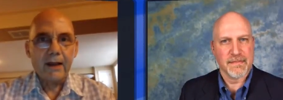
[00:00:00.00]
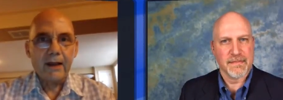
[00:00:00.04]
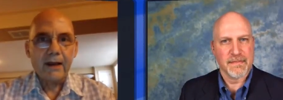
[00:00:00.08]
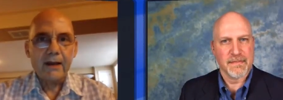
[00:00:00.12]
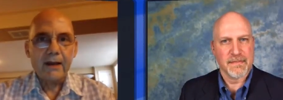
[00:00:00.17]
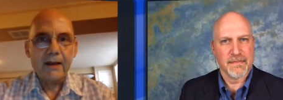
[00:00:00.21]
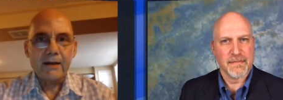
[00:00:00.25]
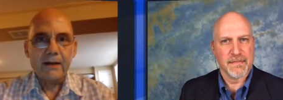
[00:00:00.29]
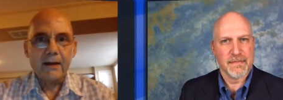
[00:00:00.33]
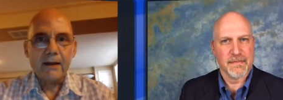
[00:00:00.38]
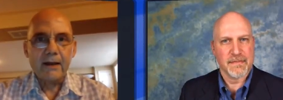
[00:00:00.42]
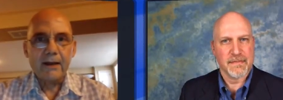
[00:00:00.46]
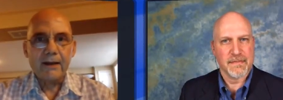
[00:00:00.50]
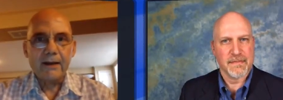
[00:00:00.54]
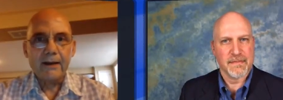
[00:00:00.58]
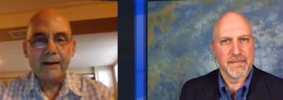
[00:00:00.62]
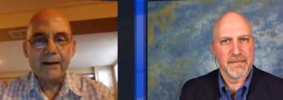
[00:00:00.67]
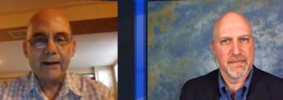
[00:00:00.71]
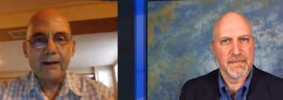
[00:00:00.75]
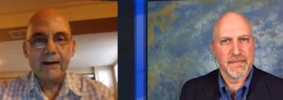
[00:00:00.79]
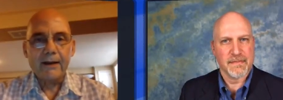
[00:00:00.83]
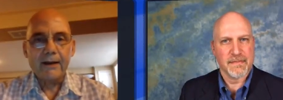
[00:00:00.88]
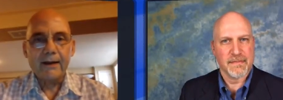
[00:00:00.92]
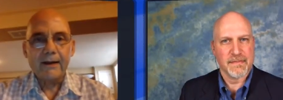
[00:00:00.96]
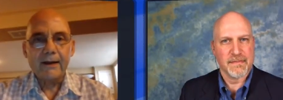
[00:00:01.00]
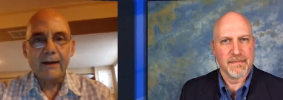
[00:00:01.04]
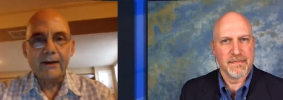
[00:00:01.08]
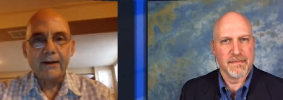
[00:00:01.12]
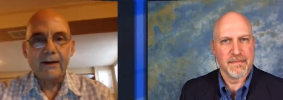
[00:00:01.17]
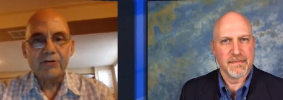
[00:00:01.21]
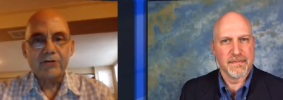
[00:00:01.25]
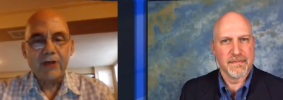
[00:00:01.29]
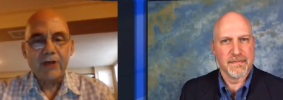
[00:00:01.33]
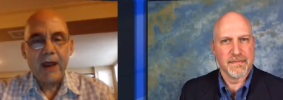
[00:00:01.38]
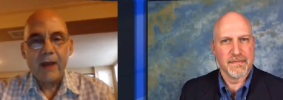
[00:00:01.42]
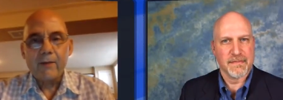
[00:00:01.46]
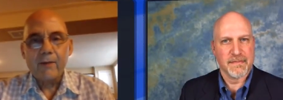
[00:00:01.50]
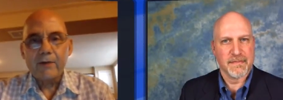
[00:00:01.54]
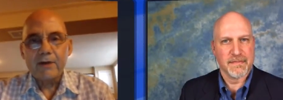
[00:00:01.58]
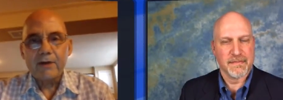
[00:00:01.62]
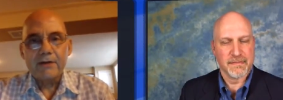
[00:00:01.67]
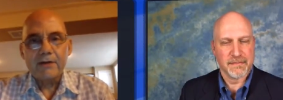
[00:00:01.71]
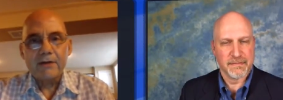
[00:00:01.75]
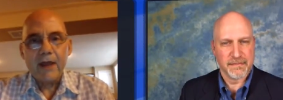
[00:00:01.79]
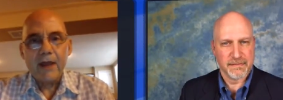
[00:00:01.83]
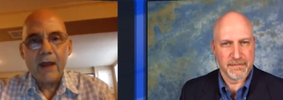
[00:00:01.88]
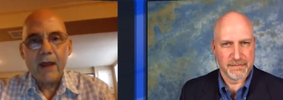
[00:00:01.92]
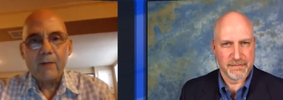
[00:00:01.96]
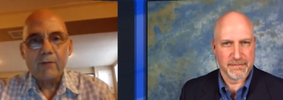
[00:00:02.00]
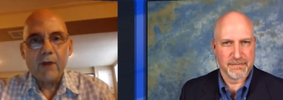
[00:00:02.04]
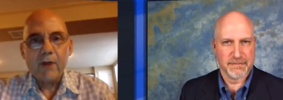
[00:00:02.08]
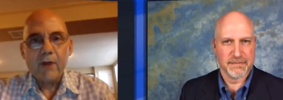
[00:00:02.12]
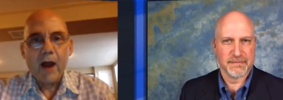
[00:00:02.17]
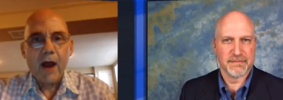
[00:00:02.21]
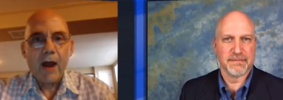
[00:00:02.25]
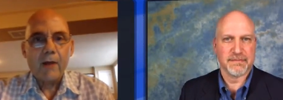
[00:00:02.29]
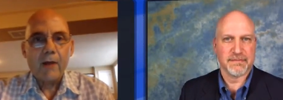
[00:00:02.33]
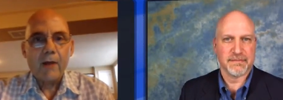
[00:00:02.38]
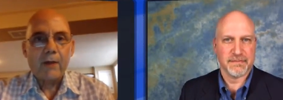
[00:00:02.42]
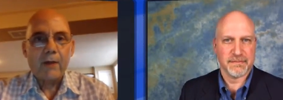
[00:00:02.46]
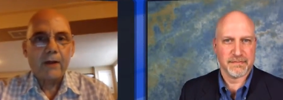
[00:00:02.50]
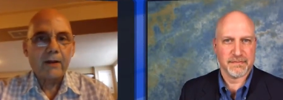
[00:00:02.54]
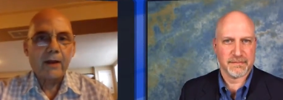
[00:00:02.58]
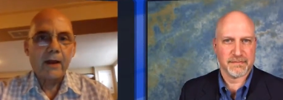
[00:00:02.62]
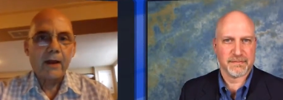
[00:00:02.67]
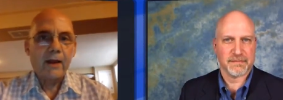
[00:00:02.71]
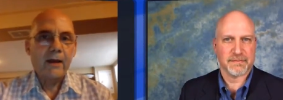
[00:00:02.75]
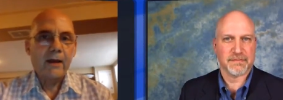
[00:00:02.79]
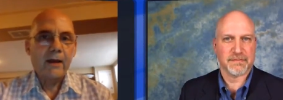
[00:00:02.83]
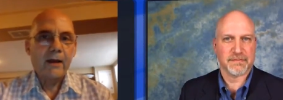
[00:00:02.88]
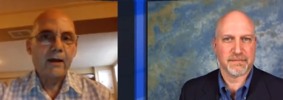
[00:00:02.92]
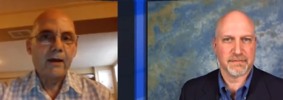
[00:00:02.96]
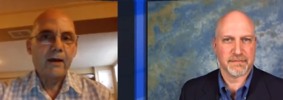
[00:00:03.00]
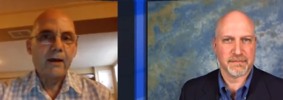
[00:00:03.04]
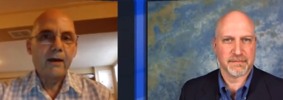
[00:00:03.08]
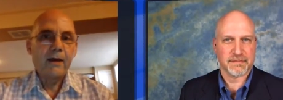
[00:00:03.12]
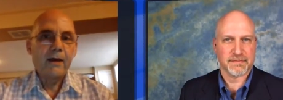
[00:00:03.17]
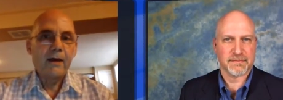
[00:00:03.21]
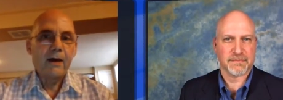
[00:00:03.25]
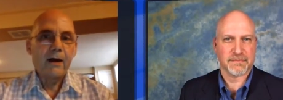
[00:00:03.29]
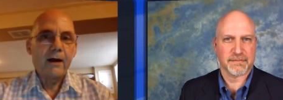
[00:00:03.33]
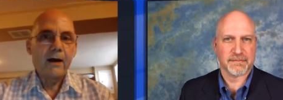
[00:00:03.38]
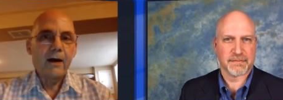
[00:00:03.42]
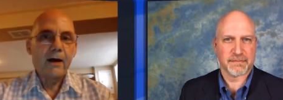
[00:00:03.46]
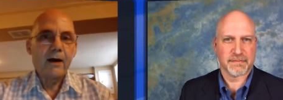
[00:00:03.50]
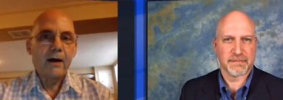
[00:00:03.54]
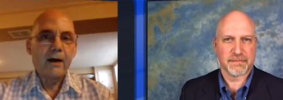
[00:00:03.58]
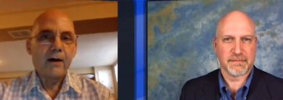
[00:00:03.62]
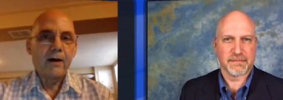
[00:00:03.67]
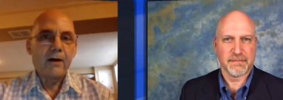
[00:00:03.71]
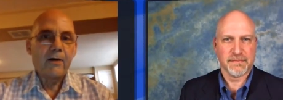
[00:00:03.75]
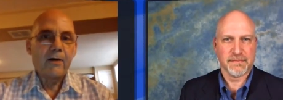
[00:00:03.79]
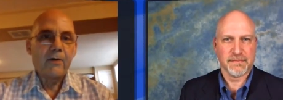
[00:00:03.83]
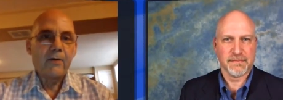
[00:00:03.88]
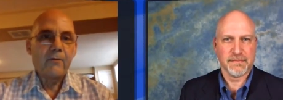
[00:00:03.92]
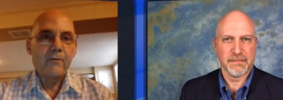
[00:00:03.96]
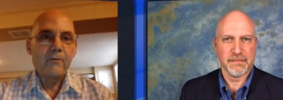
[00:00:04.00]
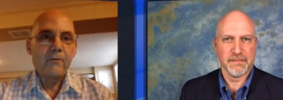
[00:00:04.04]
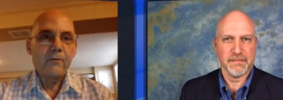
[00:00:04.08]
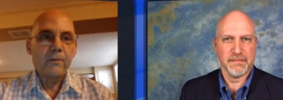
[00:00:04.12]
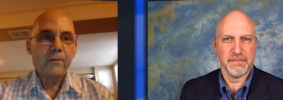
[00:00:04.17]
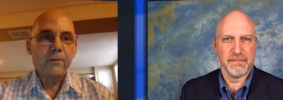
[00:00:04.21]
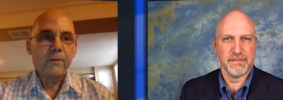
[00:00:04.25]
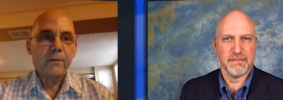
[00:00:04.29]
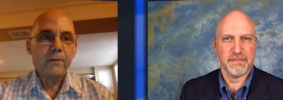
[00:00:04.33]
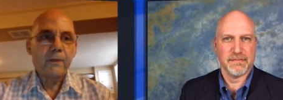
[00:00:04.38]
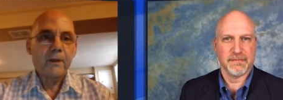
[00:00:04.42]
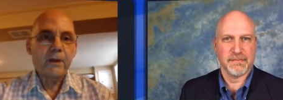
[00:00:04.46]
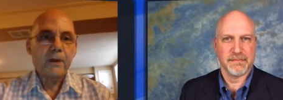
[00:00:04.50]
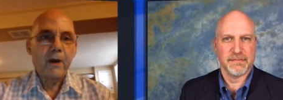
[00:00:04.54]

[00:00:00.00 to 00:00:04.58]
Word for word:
Speaker 1: and and a, and a shame at the same time that um,